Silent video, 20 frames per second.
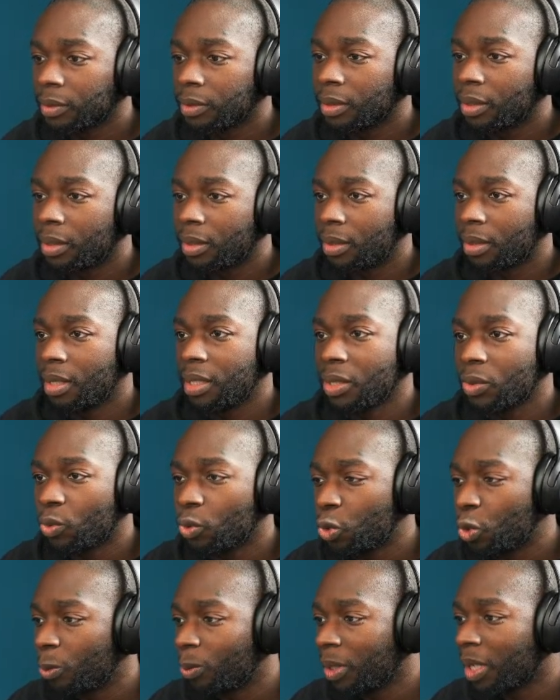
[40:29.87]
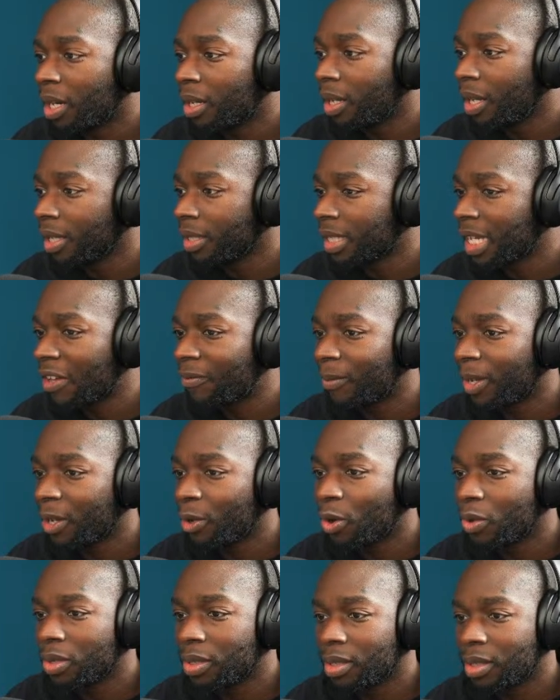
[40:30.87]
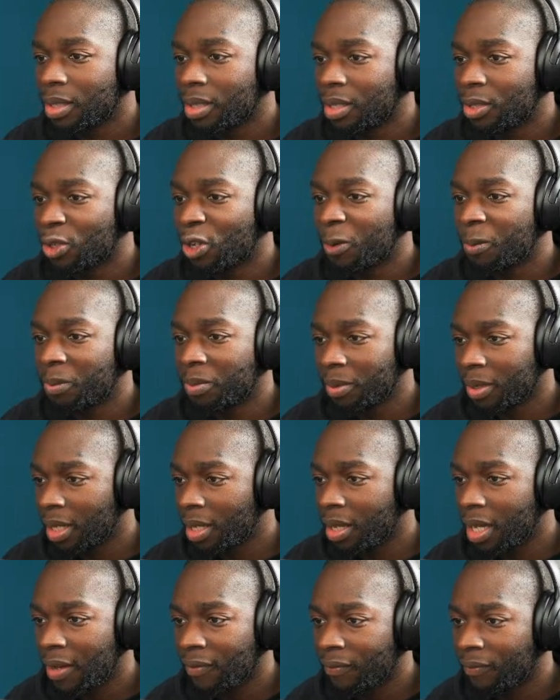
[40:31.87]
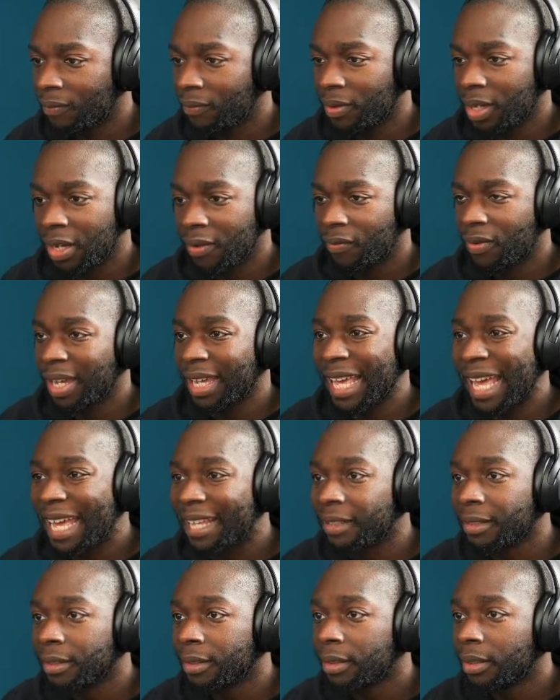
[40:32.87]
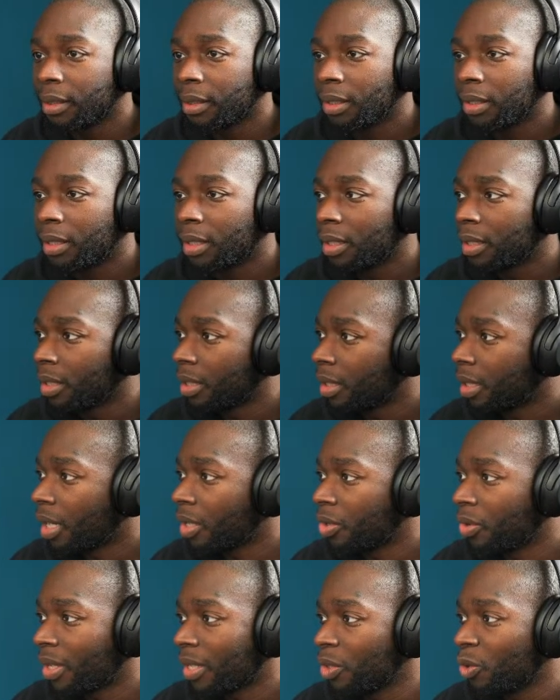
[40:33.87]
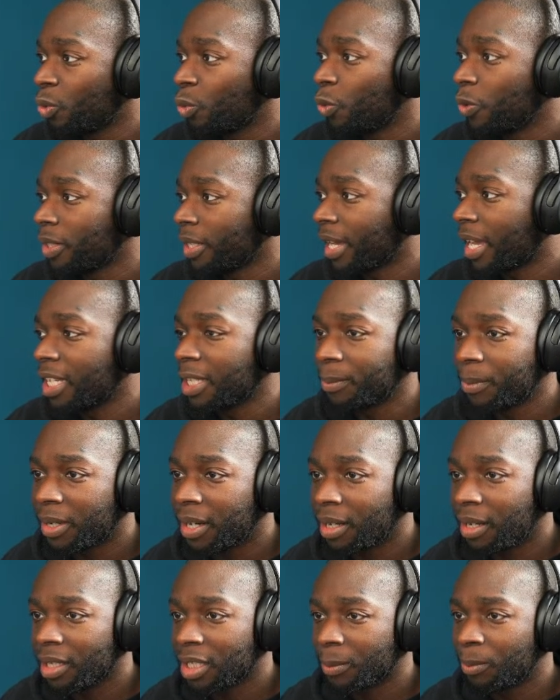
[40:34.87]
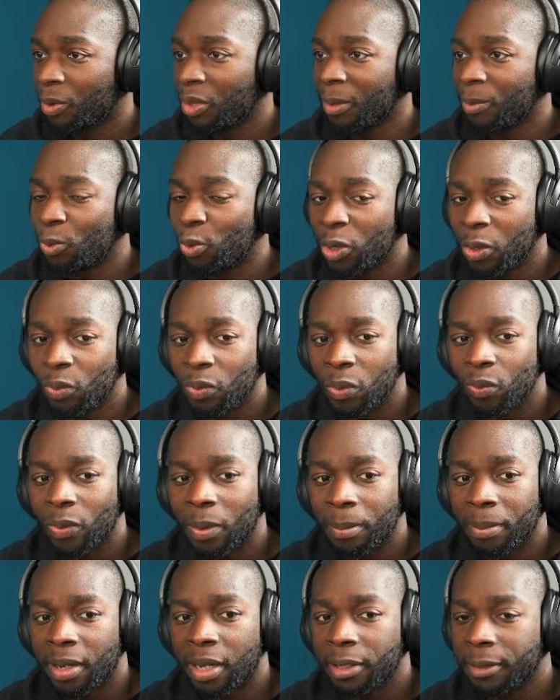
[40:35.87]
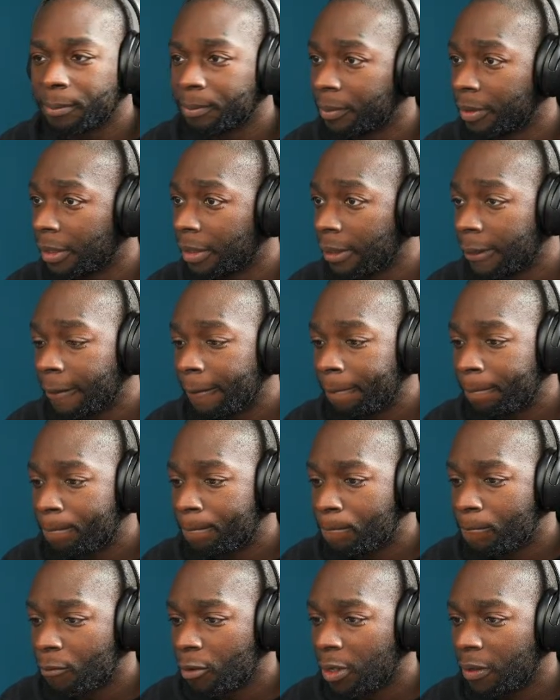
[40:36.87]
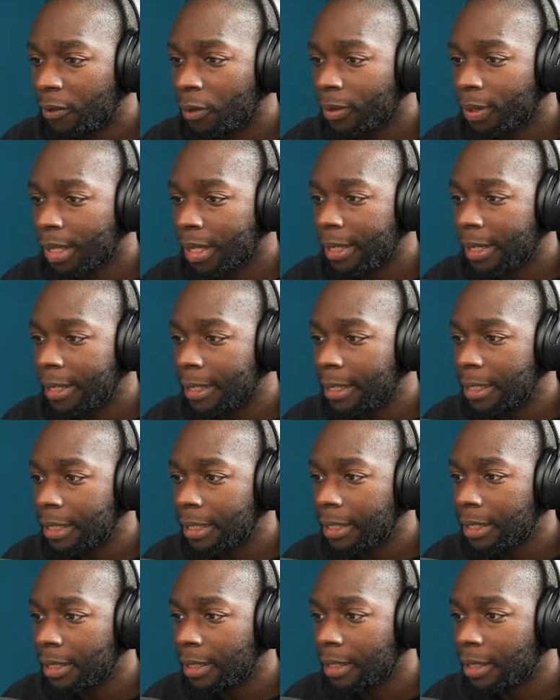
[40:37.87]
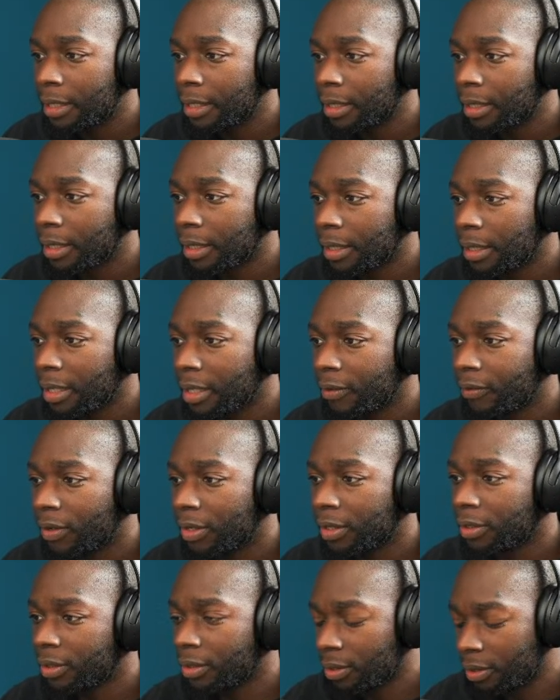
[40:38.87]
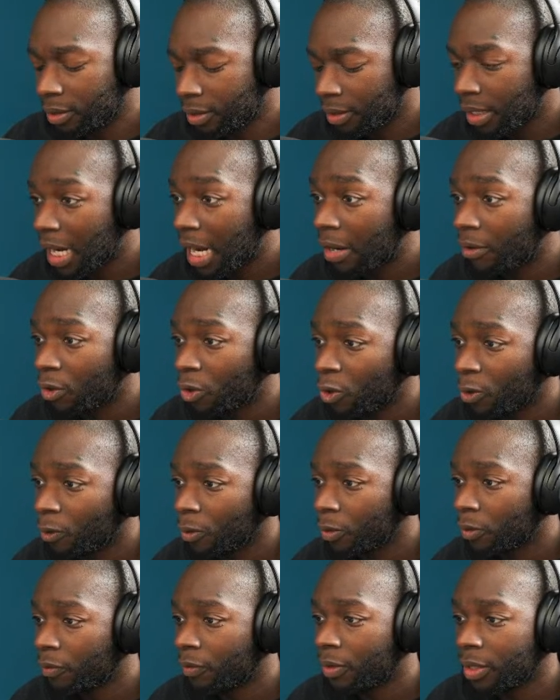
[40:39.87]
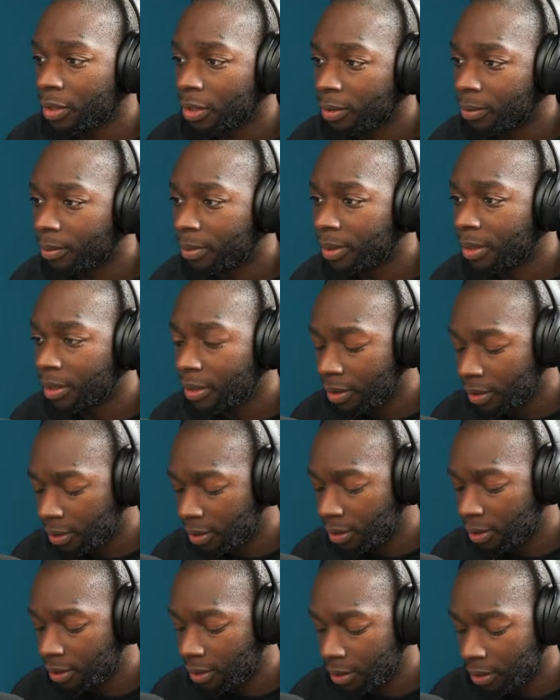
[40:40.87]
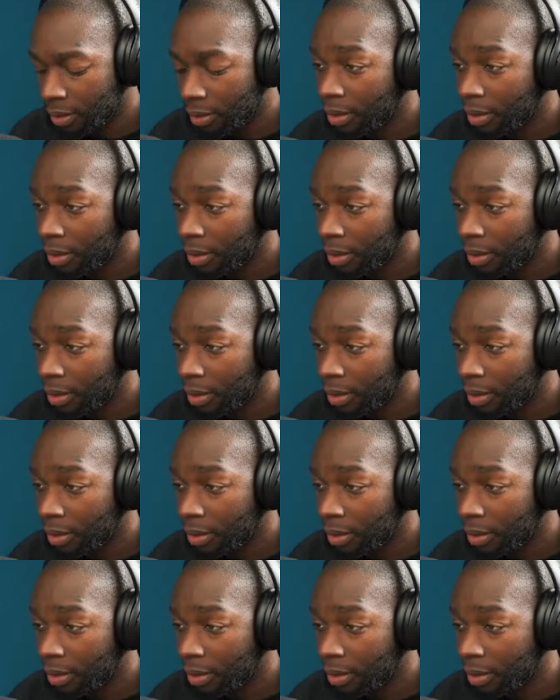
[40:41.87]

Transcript: This could also be, I like to have my consts at the top if I can. I know that's not always the case, but I like to put them all in one part. So we've got that here, click function, arrow function please.